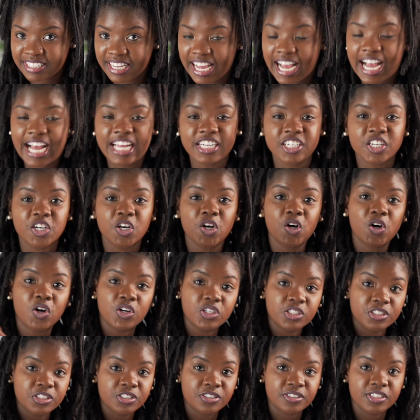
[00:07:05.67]
and
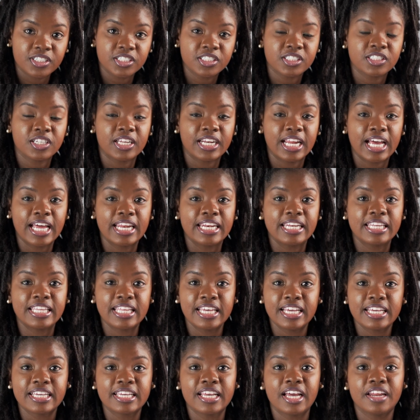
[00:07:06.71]
country so that
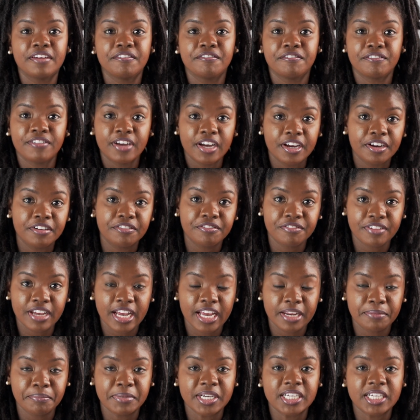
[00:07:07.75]
they can verify it,